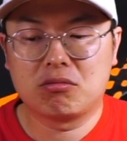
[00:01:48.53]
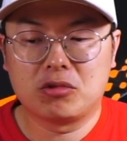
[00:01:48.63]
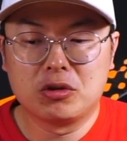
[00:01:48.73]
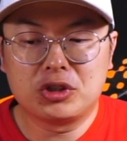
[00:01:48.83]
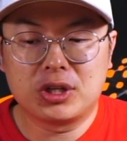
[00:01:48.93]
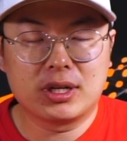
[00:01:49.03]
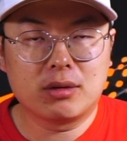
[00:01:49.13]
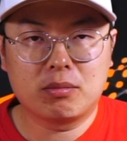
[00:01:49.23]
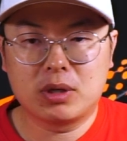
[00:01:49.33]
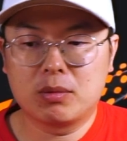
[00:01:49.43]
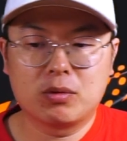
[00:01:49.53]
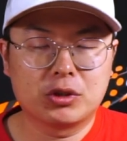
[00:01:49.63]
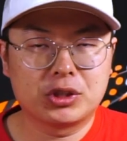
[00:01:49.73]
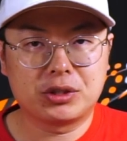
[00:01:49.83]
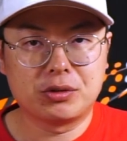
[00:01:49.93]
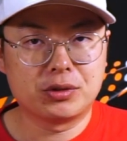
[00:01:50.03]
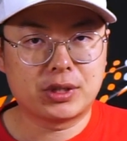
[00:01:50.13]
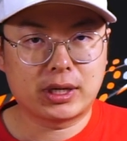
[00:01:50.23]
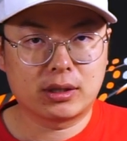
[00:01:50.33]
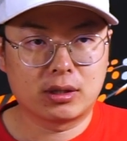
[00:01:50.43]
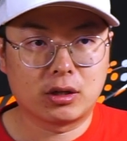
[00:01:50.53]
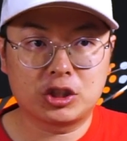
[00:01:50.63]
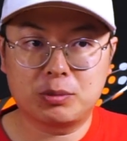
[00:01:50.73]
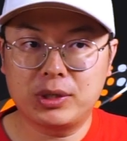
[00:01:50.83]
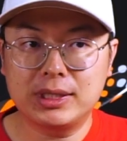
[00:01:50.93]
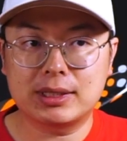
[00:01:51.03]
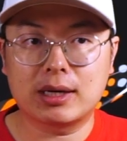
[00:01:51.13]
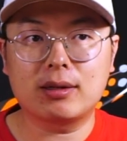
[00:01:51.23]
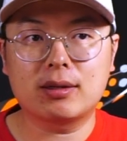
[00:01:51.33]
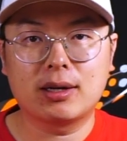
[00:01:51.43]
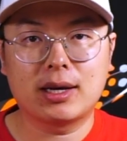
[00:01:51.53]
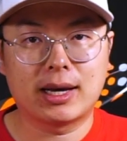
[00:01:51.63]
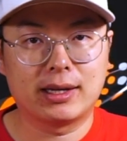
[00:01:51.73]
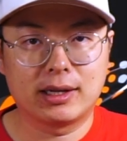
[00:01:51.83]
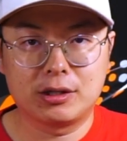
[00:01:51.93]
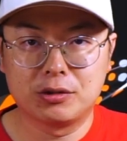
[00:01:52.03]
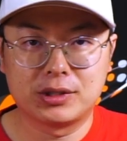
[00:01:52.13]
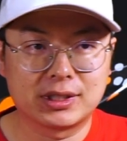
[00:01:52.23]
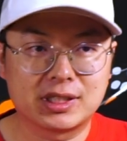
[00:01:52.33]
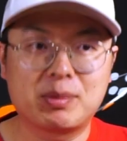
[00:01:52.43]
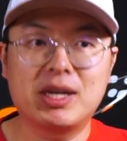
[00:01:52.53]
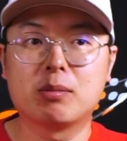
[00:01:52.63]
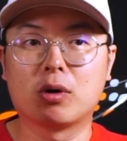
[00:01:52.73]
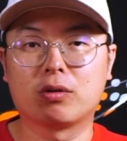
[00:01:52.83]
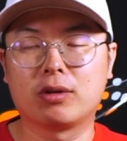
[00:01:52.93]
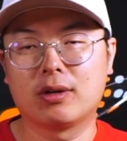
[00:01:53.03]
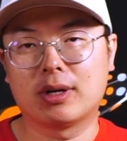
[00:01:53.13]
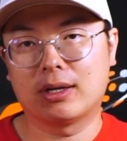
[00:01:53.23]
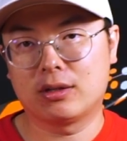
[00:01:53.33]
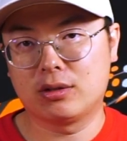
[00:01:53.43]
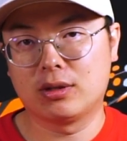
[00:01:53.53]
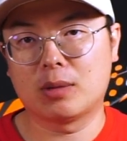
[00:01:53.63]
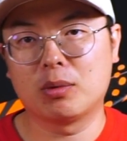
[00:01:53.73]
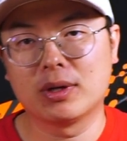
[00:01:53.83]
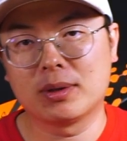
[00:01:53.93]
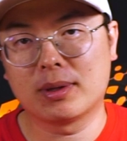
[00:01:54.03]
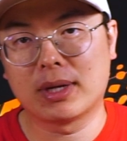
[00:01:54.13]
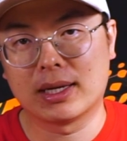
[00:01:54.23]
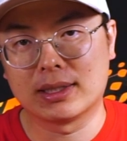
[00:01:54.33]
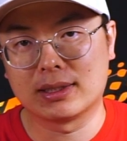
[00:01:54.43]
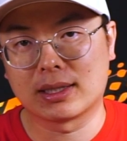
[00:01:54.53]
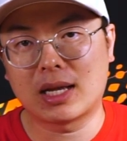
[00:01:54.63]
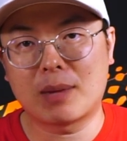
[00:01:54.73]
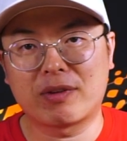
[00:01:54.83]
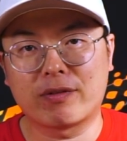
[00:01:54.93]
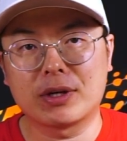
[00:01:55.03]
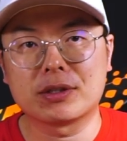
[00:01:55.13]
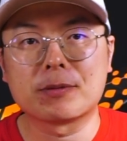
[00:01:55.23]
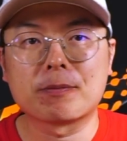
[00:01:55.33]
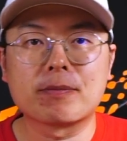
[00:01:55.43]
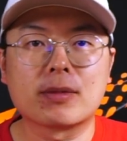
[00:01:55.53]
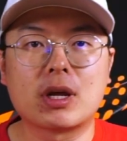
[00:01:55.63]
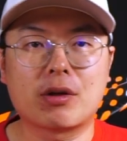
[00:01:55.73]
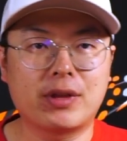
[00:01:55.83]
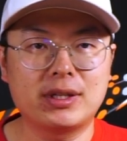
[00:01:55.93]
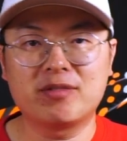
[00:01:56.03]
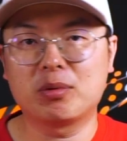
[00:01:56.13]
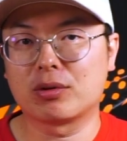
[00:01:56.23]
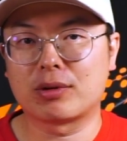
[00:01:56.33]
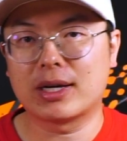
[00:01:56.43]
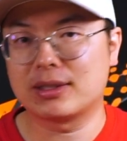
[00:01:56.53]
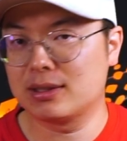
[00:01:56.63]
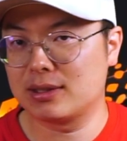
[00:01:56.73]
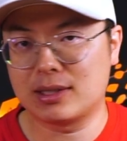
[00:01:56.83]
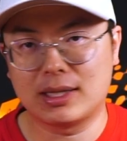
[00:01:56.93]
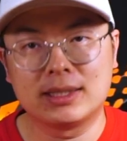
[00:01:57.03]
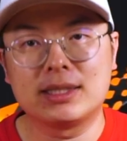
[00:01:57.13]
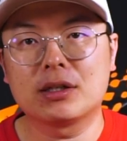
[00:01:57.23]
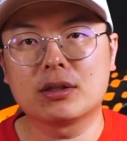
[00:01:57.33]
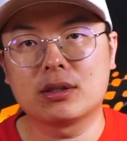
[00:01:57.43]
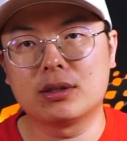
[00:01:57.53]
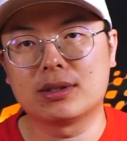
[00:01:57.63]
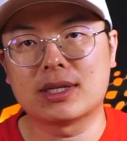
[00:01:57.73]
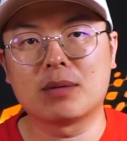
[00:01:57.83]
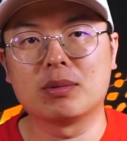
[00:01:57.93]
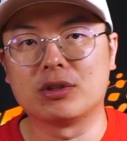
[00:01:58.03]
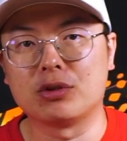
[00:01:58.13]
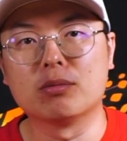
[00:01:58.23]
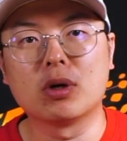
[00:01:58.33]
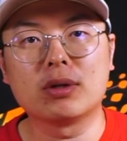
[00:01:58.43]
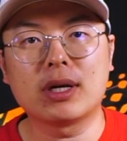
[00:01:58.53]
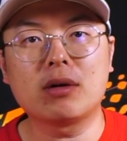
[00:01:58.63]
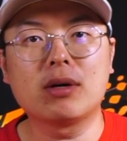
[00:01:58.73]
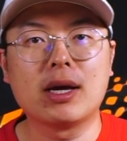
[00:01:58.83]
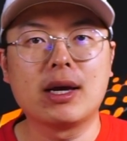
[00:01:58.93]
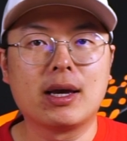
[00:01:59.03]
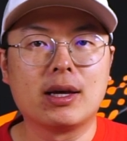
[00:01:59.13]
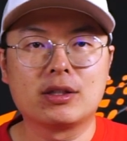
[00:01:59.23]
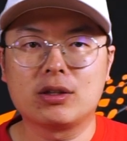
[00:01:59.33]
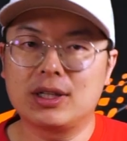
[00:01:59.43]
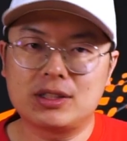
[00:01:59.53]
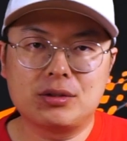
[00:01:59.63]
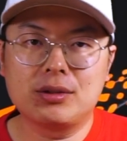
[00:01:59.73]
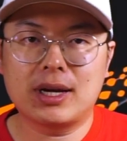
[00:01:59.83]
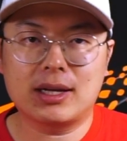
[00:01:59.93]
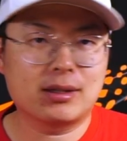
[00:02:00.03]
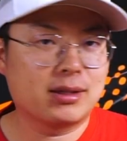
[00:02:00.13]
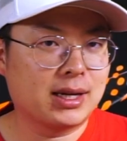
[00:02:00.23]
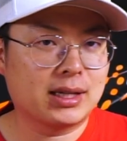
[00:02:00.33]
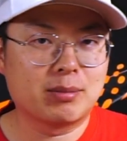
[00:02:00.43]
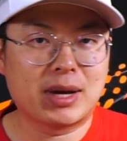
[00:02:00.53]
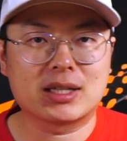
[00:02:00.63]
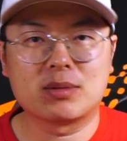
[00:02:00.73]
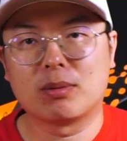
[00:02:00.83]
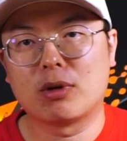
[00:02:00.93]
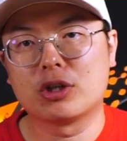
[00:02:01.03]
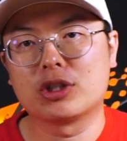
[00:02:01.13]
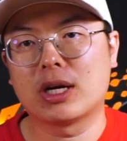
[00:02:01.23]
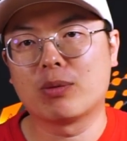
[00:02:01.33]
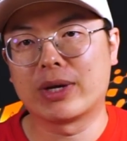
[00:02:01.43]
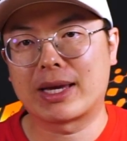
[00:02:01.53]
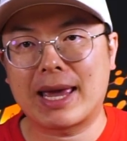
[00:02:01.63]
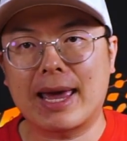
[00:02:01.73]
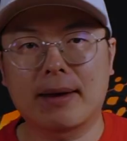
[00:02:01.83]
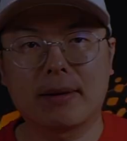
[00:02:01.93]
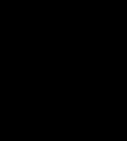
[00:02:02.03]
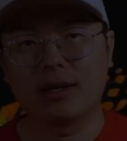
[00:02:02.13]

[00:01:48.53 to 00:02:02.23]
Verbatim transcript: Usually, people were just using the launch preset and then using speed mode to double as the climbing phase. Now things have progressed, it's easier to set up a zoom mode now, so let's do that to get the maximum launch height we can.